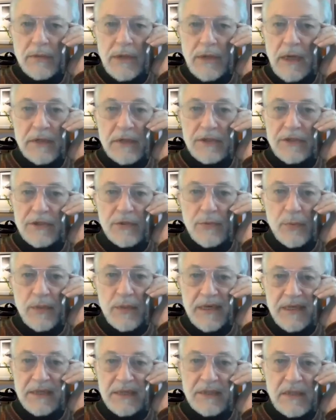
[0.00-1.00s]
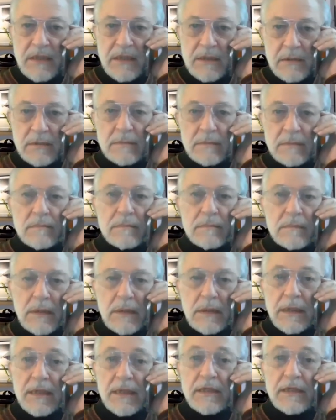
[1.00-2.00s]
not 2 weeks.
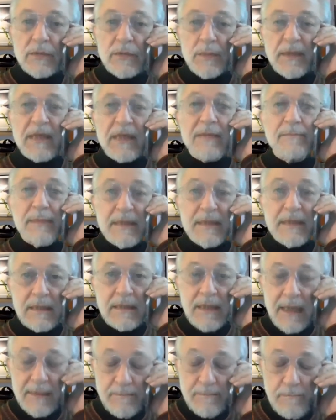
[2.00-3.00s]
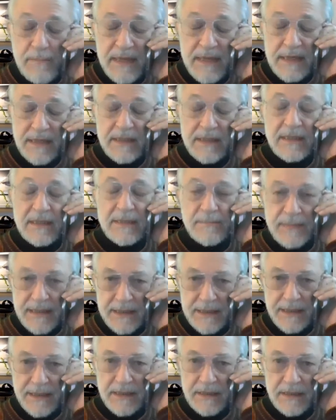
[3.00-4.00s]
Linda will be admitted
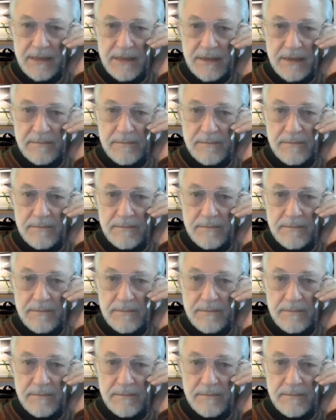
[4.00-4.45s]
immediately.